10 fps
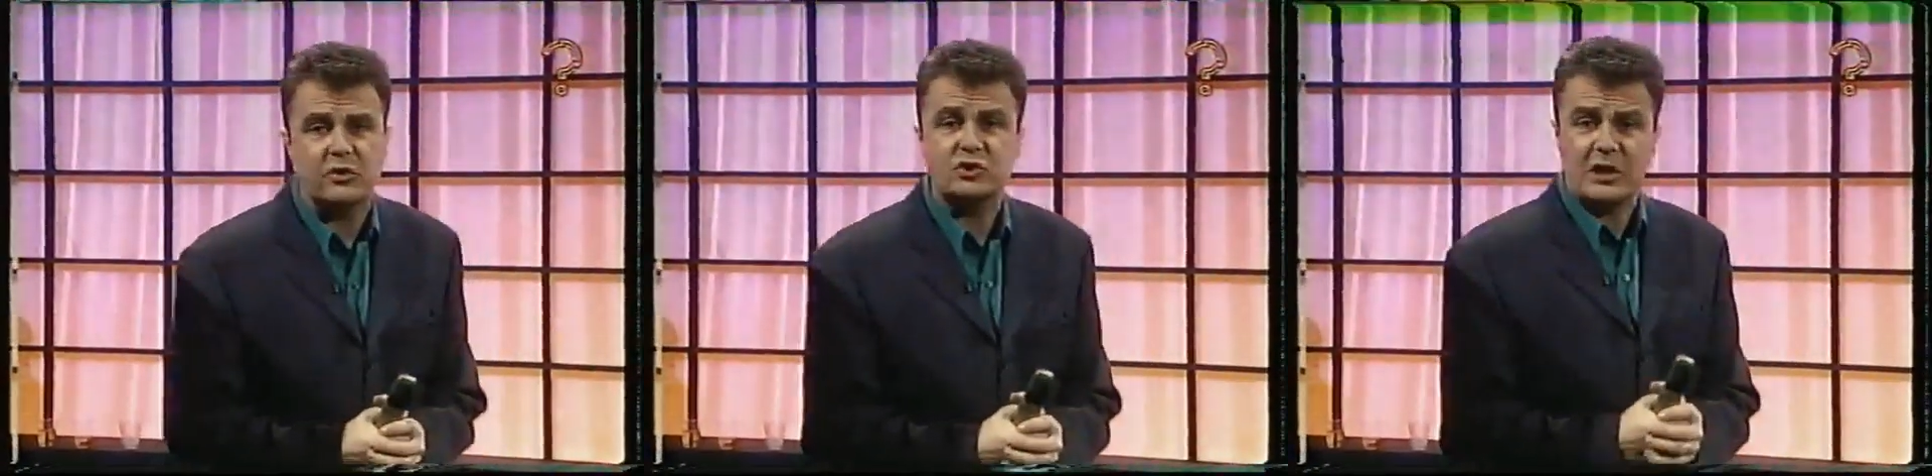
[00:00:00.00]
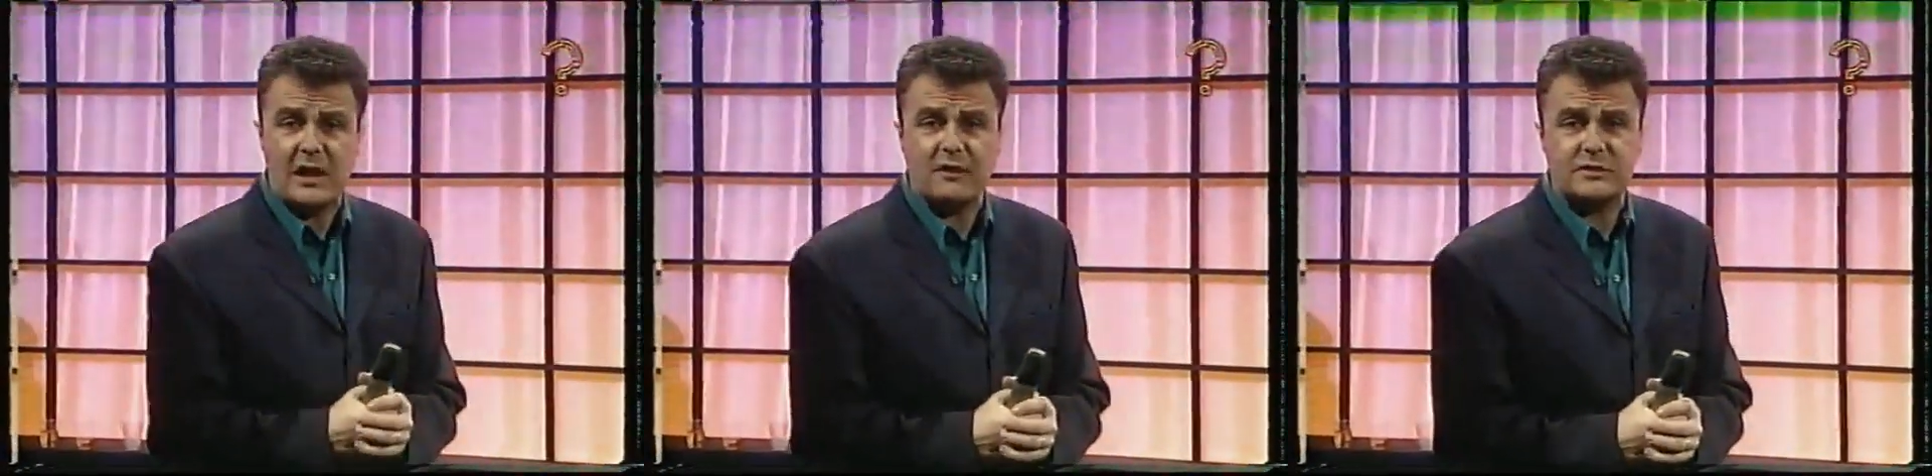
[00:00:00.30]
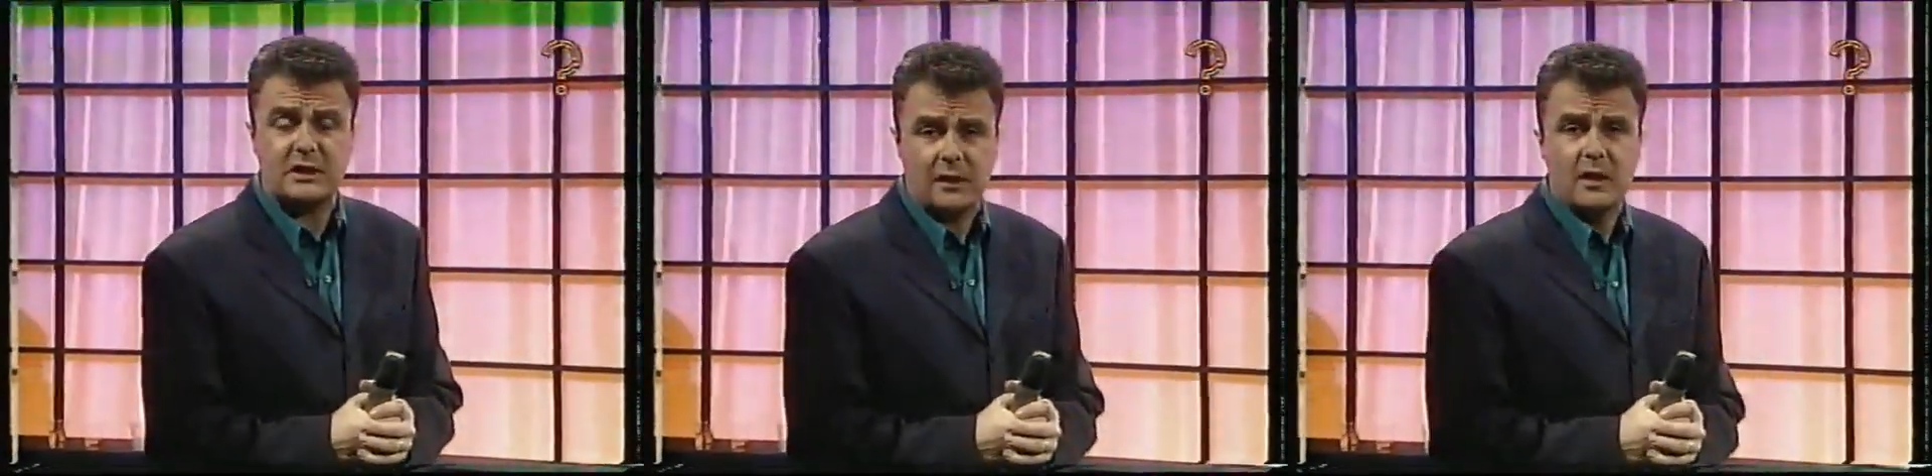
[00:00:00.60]
She loves
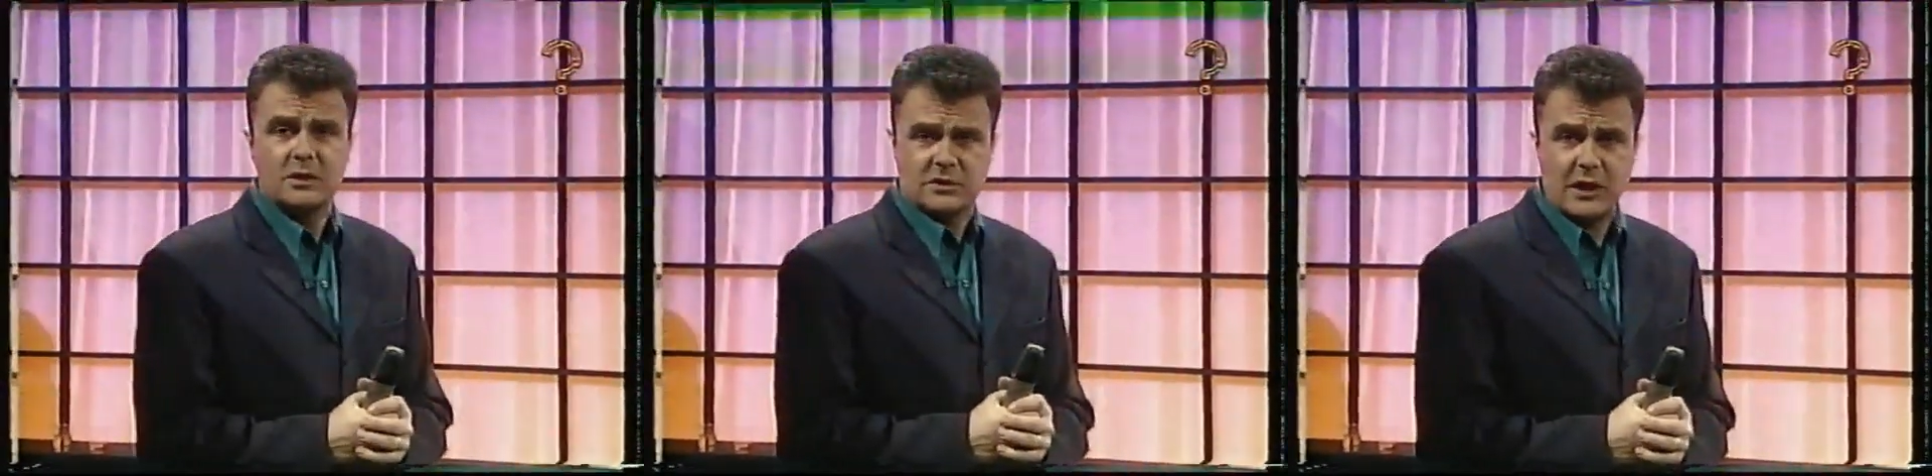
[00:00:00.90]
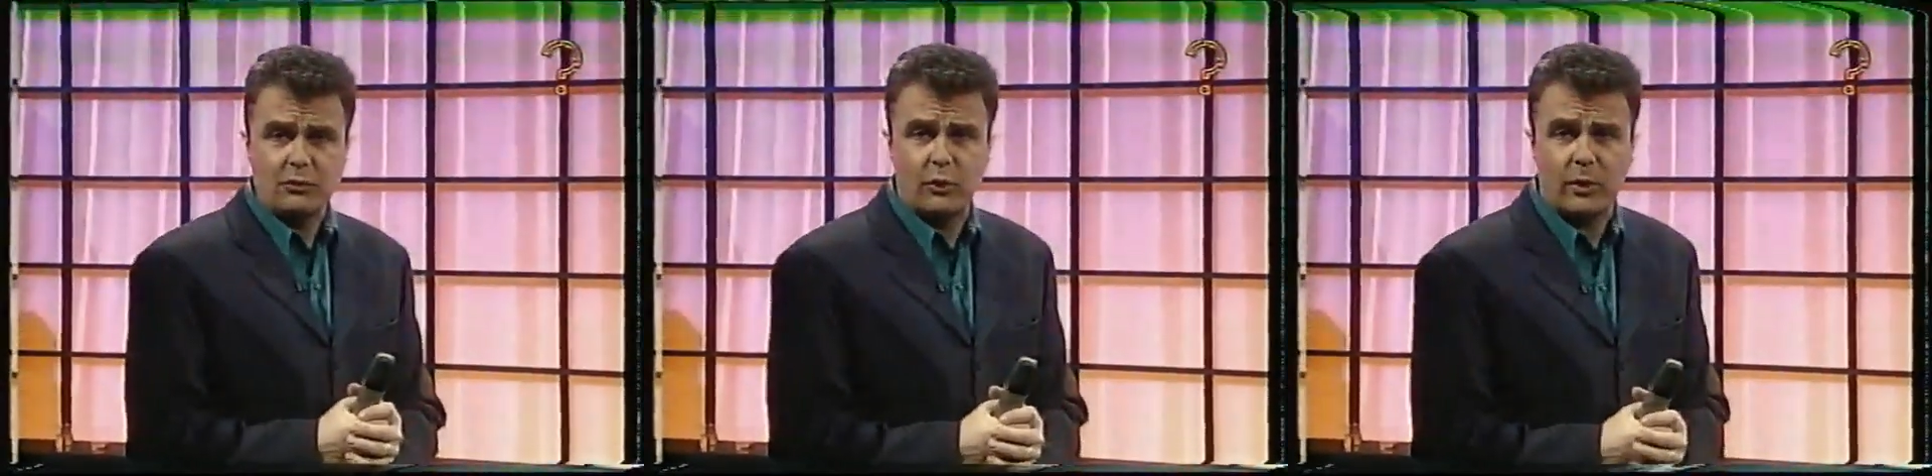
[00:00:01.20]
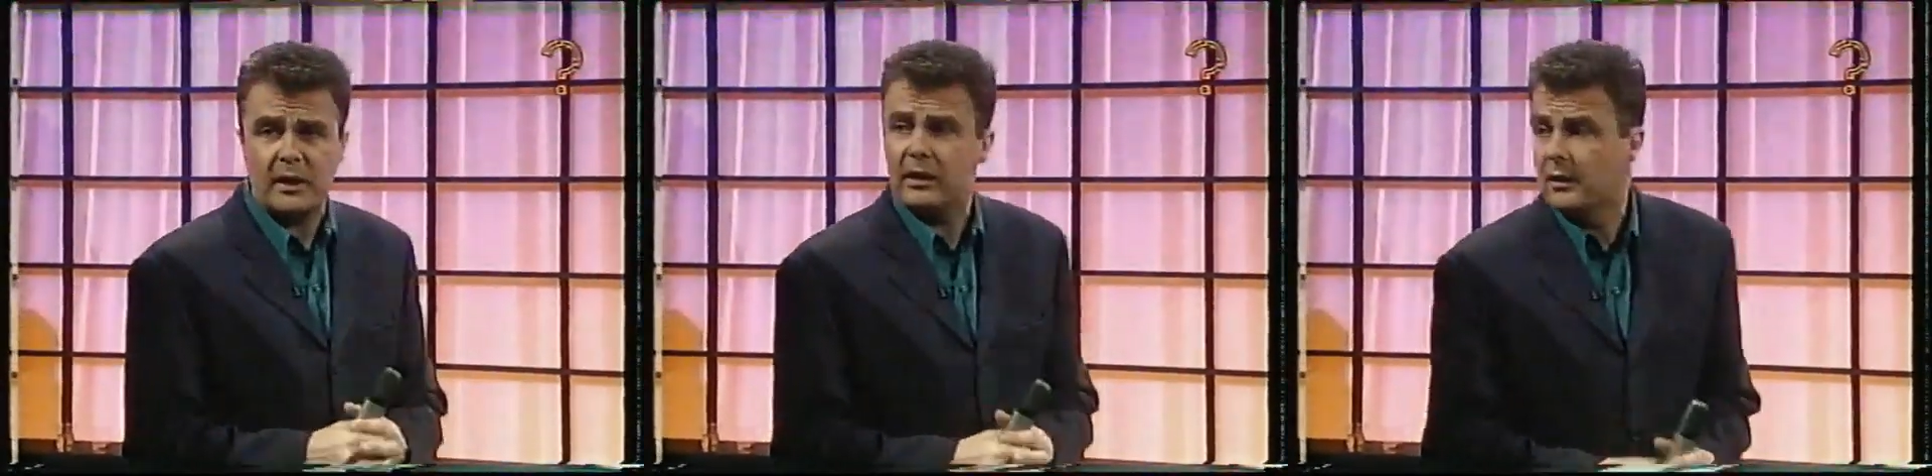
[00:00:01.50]
it, so do we.